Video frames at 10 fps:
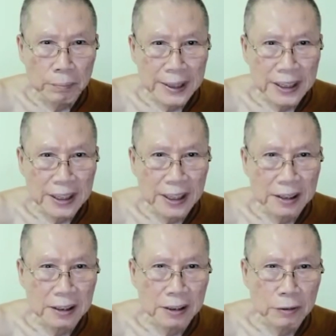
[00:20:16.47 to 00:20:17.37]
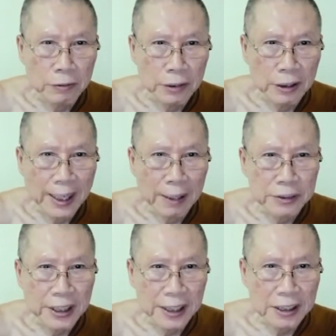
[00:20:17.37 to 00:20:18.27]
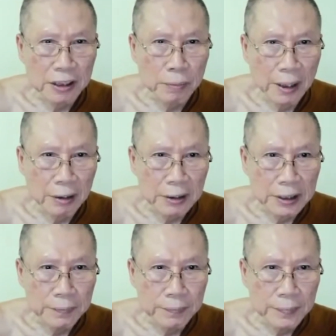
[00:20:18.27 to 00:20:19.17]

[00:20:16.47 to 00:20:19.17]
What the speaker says: meditators will have psychic power.